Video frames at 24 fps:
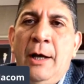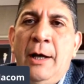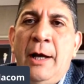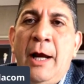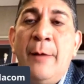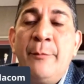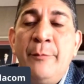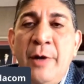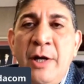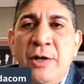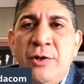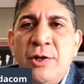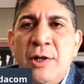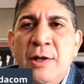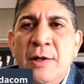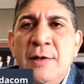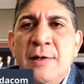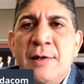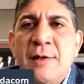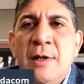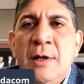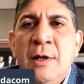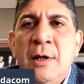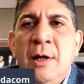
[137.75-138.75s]

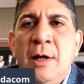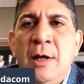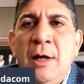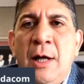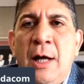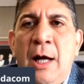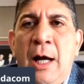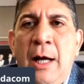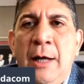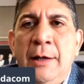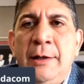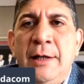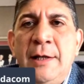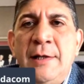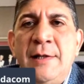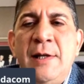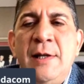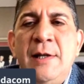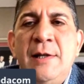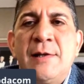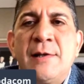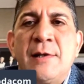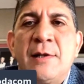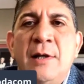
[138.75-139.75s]
ambitions. This
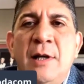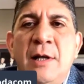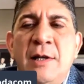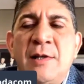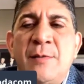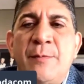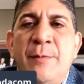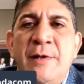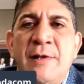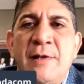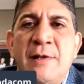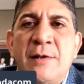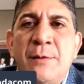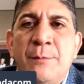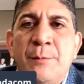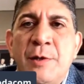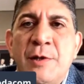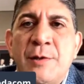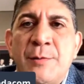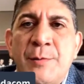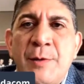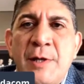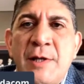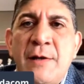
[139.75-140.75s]
is a
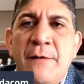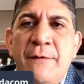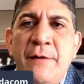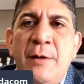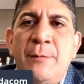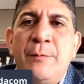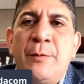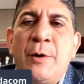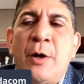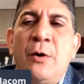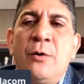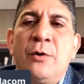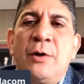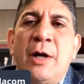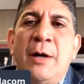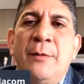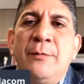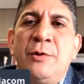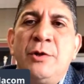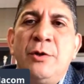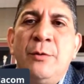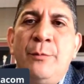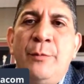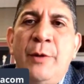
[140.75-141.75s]
specific
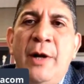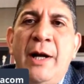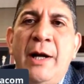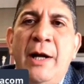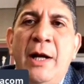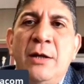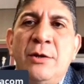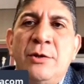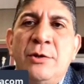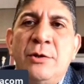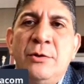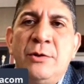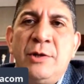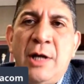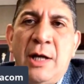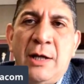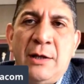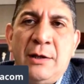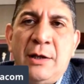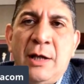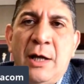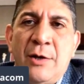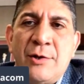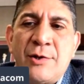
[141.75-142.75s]
program to bring it to
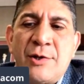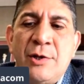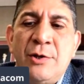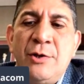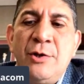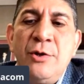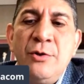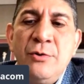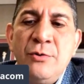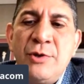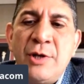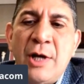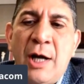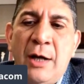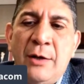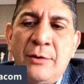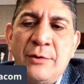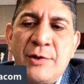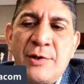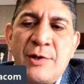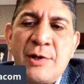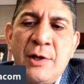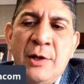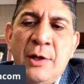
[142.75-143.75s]
10,000 new
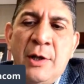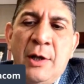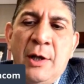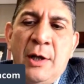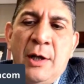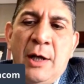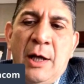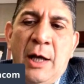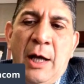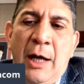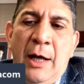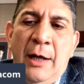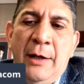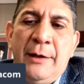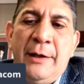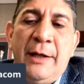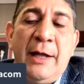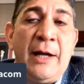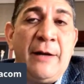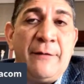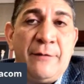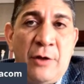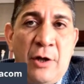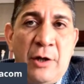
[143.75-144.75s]
towns
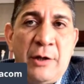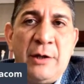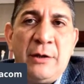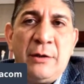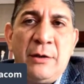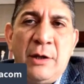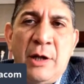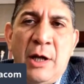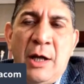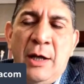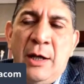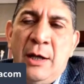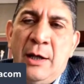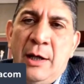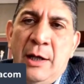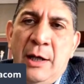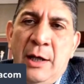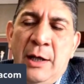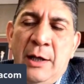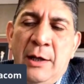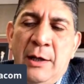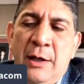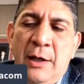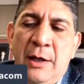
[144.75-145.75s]
that have not
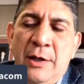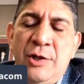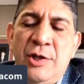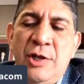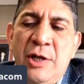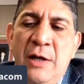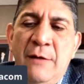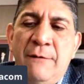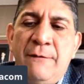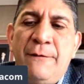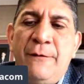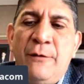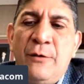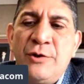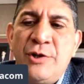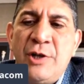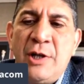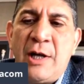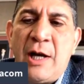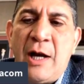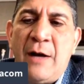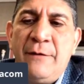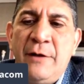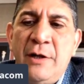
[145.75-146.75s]
achieved 4G
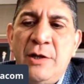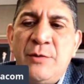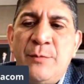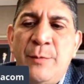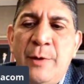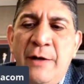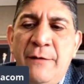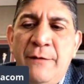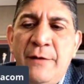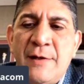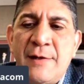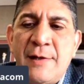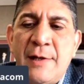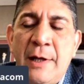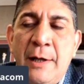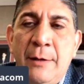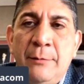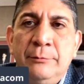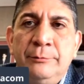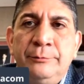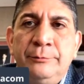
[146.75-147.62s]
coverage previously.